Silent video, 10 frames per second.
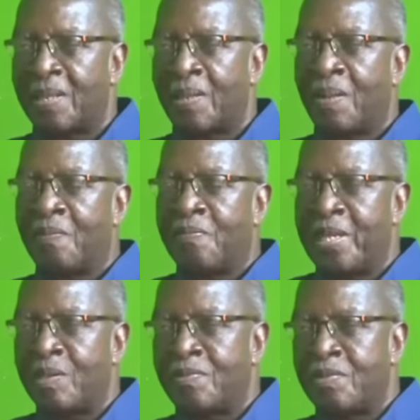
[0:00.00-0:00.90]
of
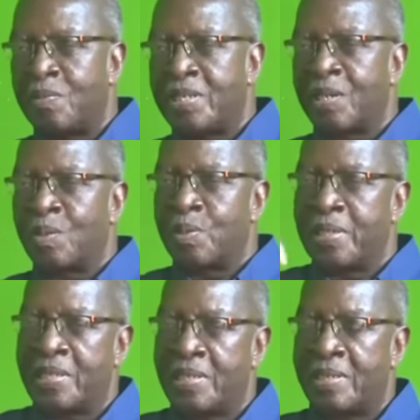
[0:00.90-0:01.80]
their country, which
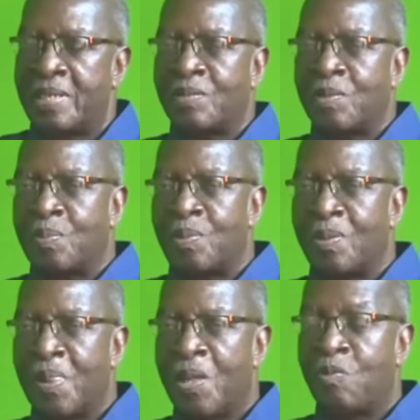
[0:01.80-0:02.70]
included Desikibo.
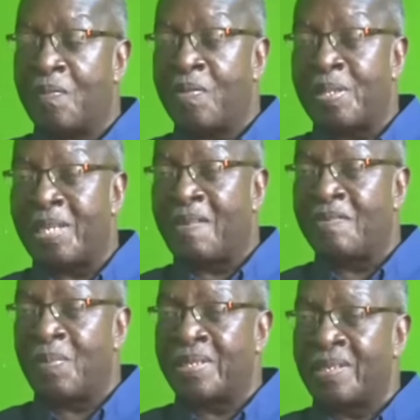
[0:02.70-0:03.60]
Ralph
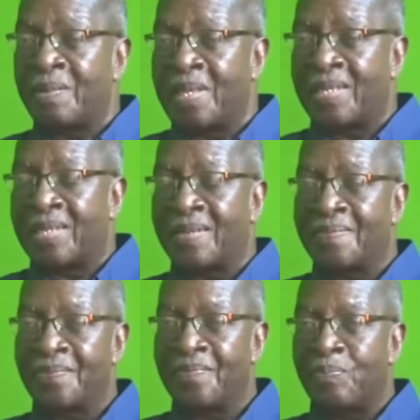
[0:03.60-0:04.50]
Gonzalez must know that,
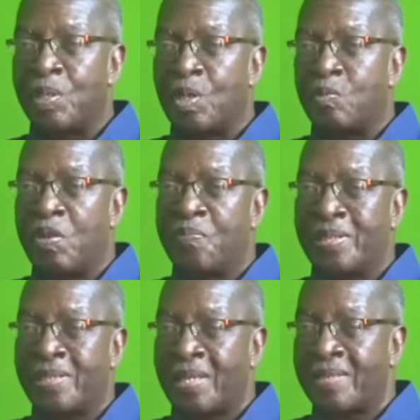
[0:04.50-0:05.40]
because we
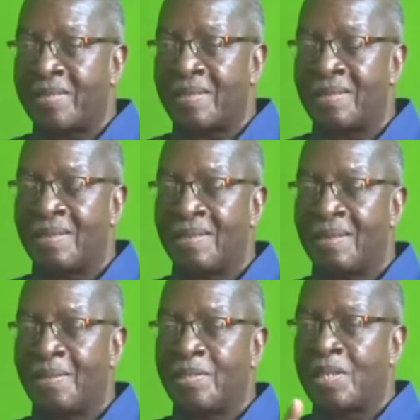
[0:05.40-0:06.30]
protested
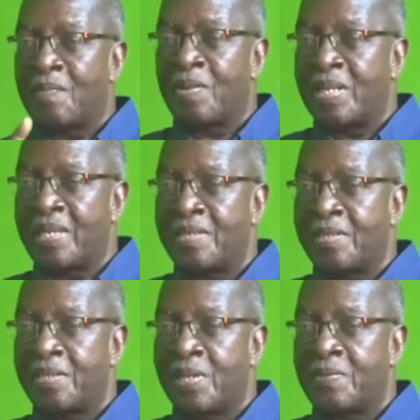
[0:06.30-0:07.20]
on several
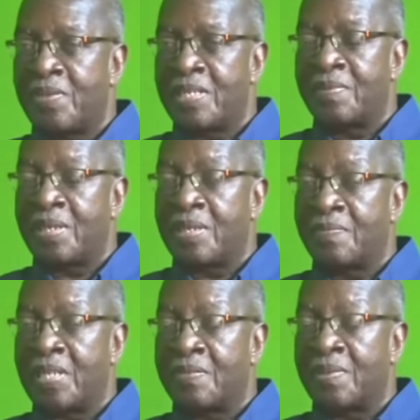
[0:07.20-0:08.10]
occasions when
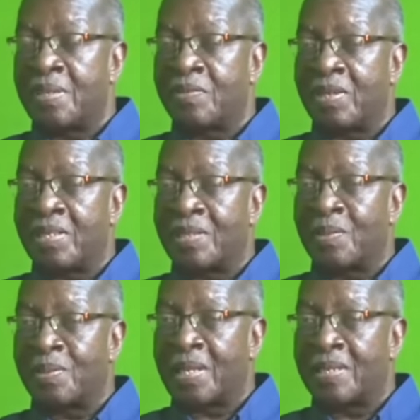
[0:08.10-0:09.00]
Venezuela tried to
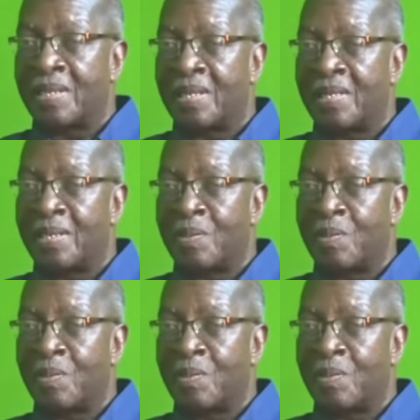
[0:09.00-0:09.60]
do that. You know,